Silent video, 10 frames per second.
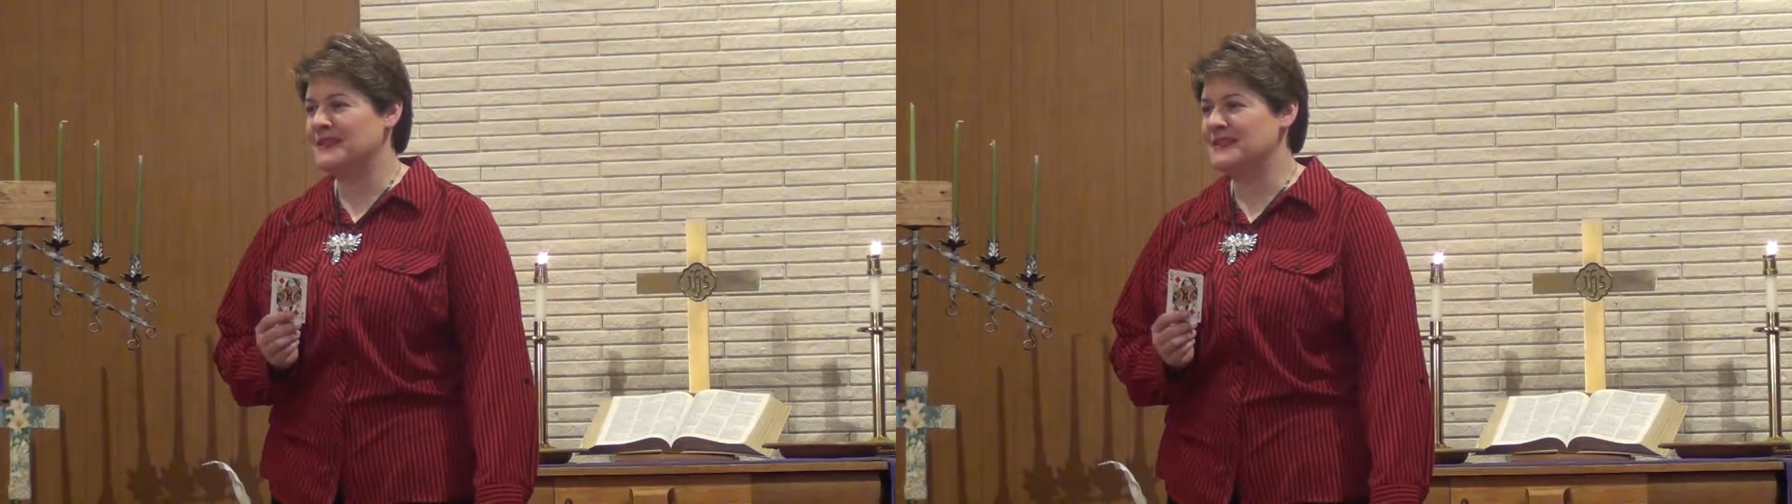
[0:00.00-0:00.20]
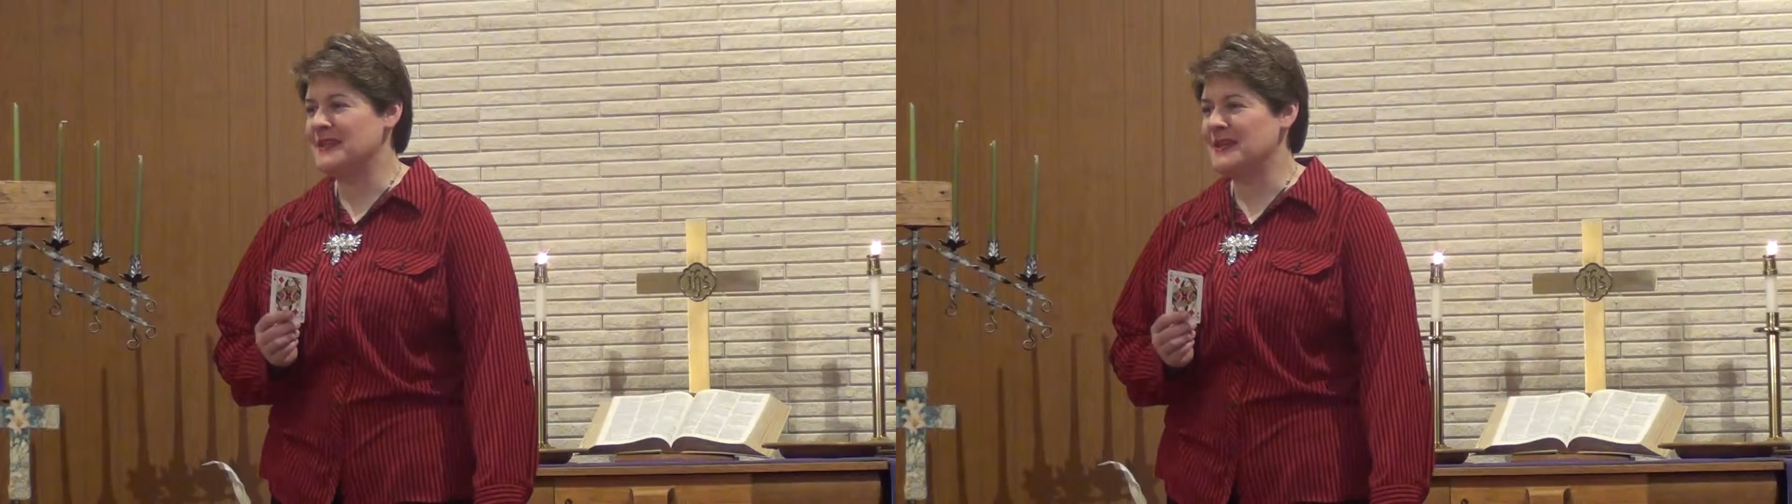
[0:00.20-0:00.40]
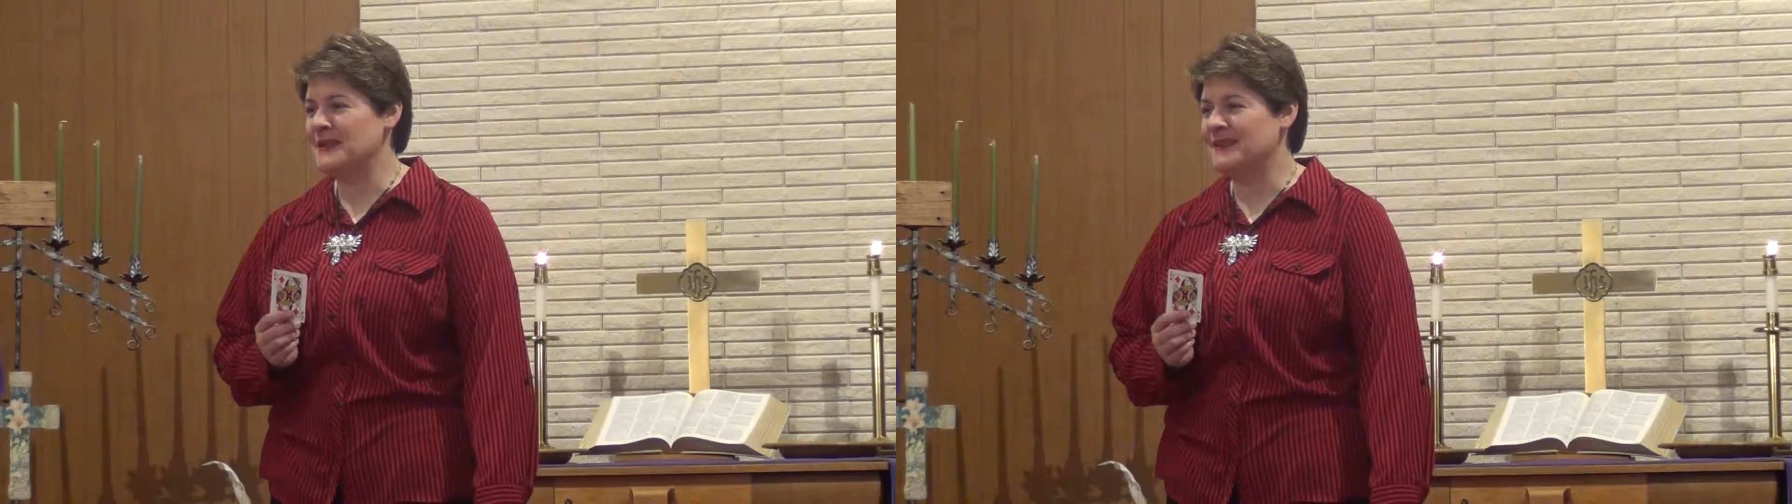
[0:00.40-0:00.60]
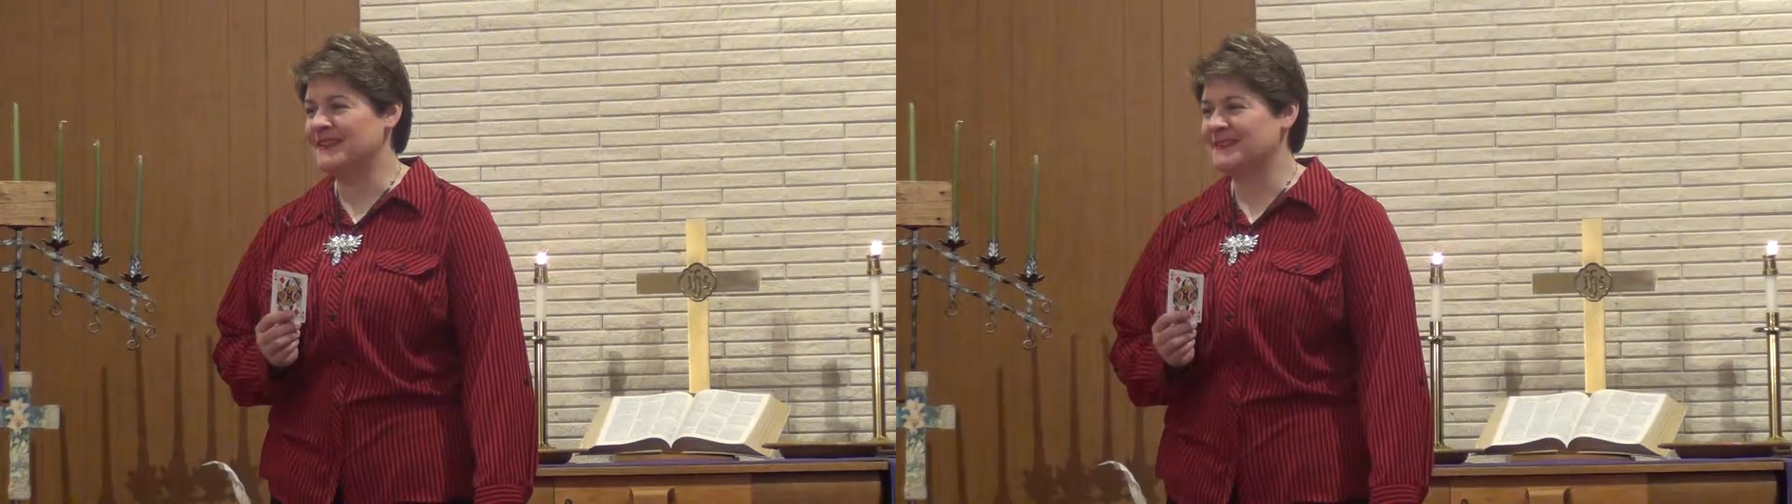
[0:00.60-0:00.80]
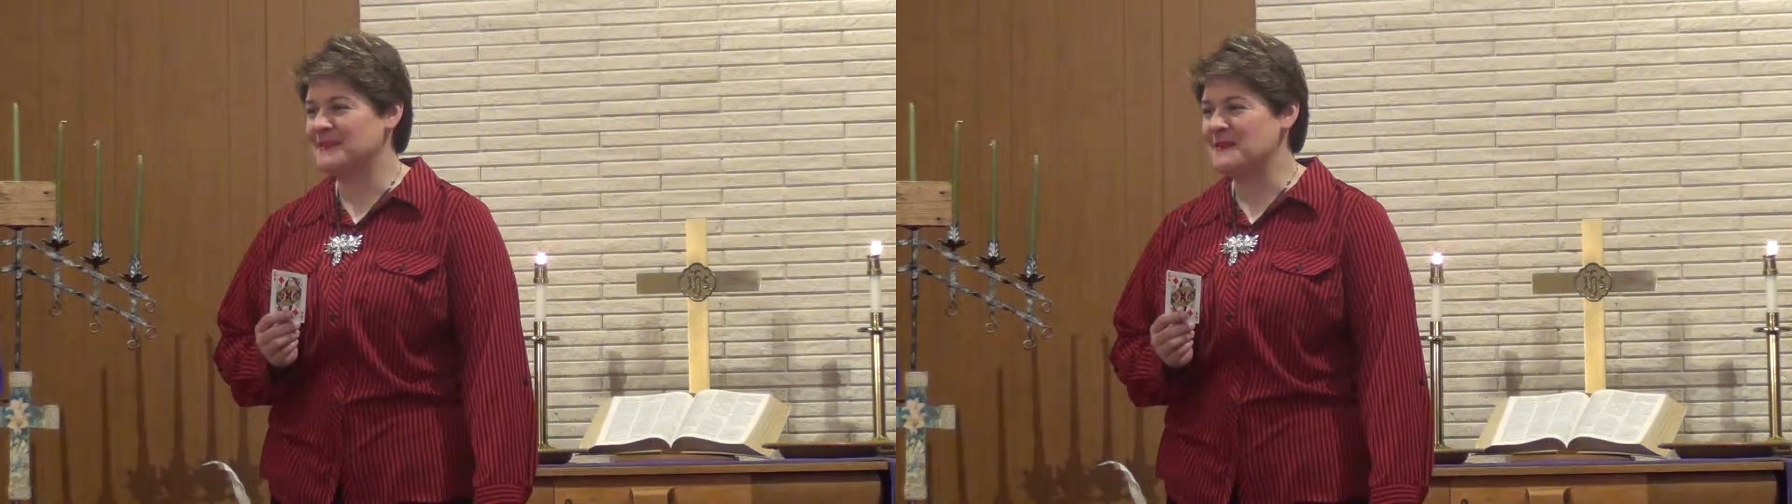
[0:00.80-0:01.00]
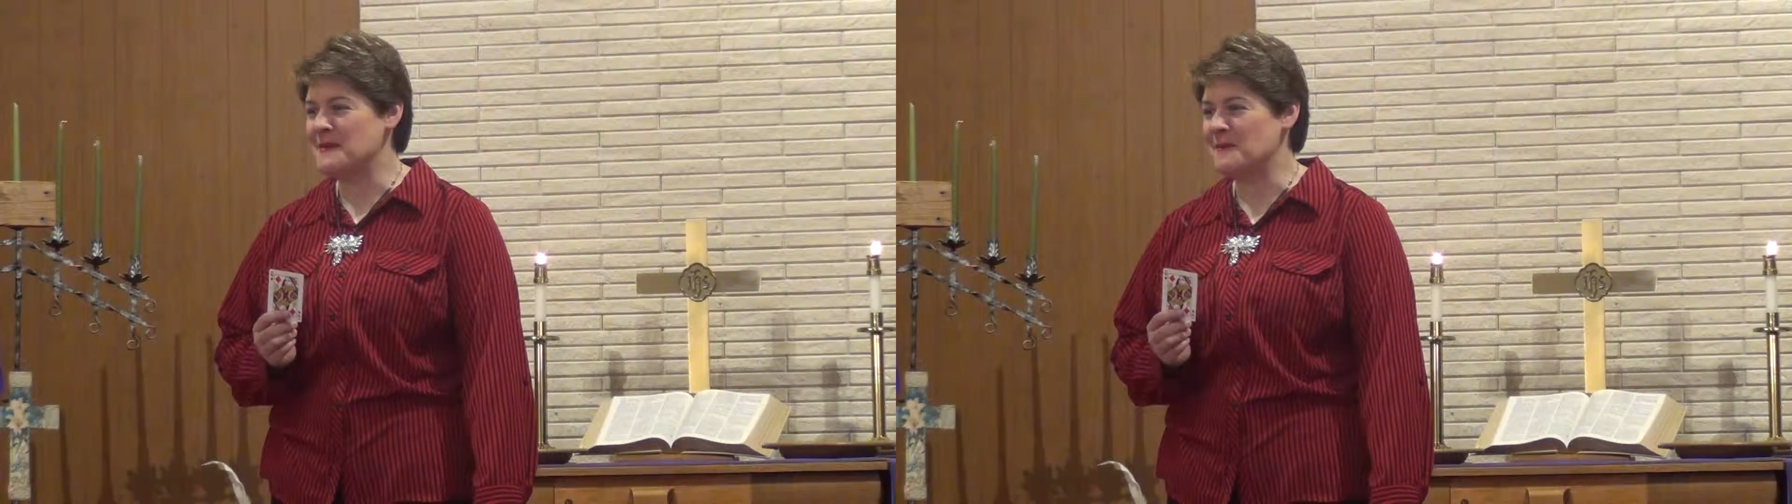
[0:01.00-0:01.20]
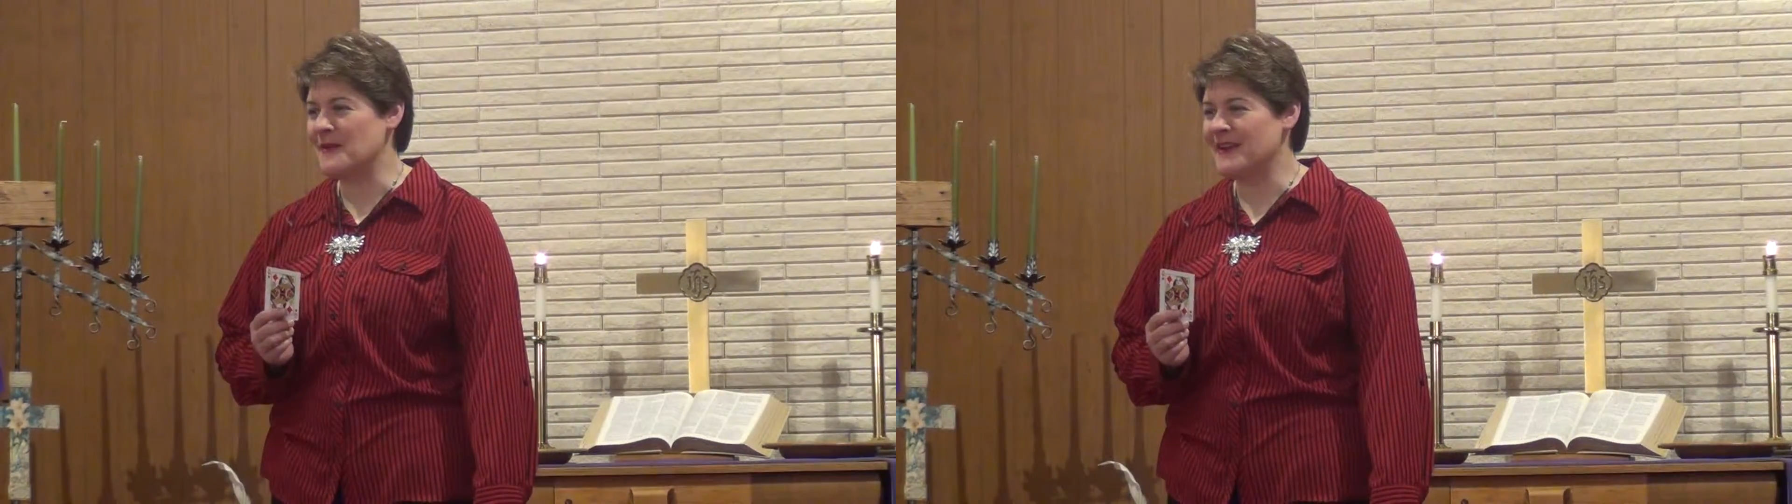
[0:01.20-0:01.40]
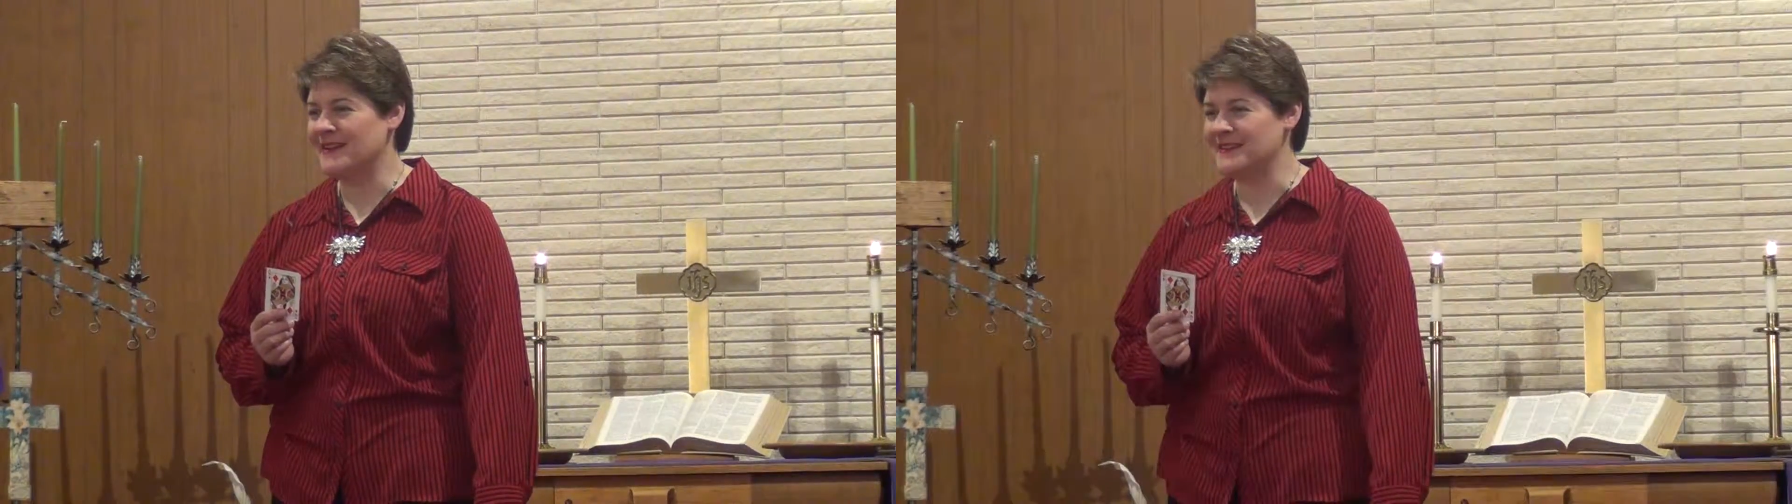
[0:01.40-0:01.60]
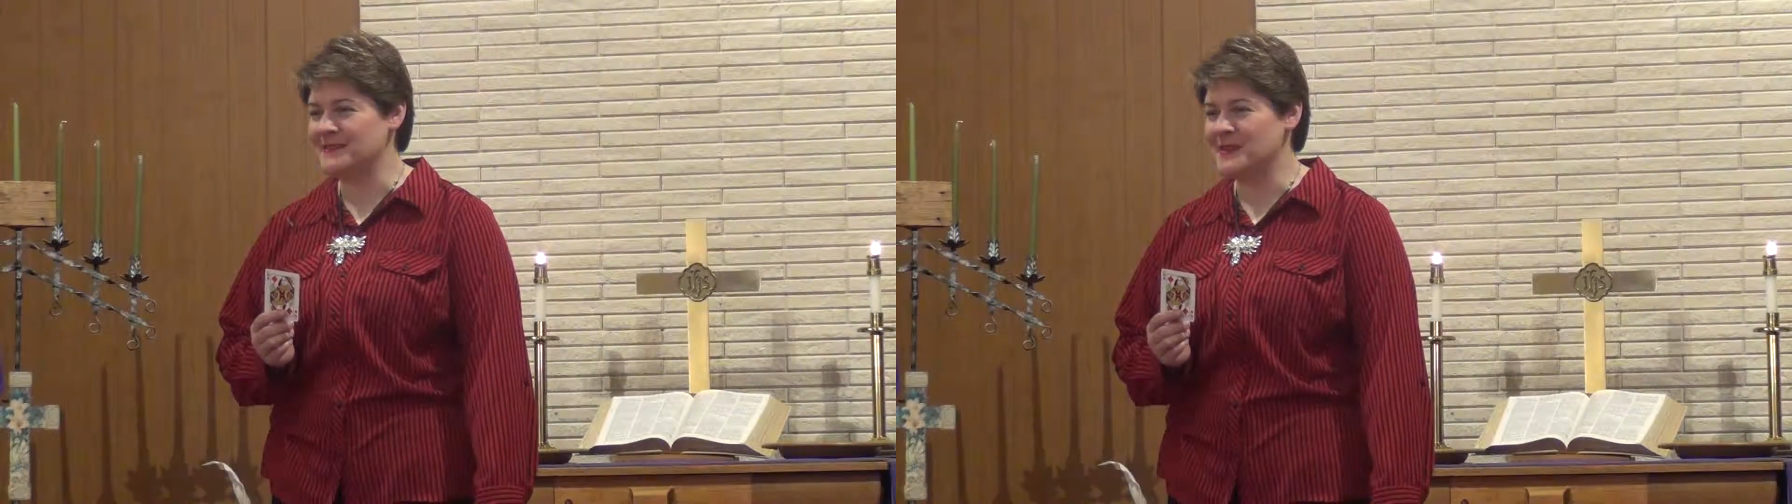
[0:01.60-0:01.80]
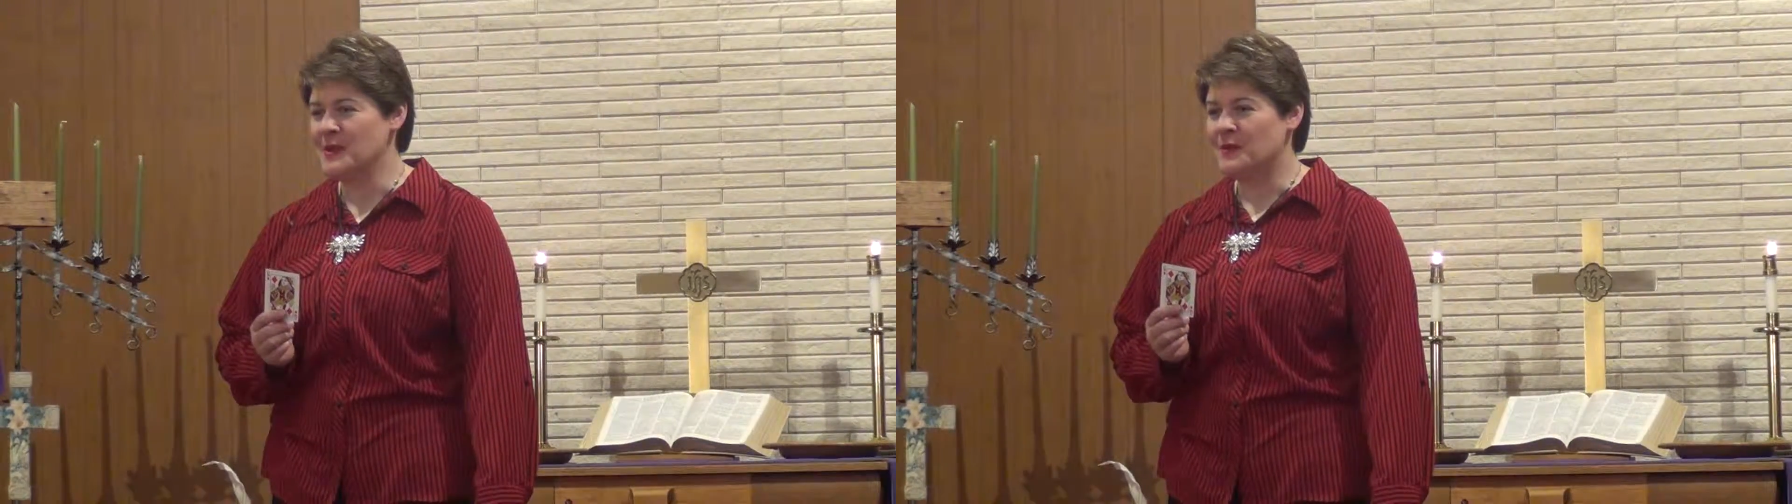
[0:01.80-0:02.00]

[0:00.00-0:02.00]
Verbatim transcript: the dead arise.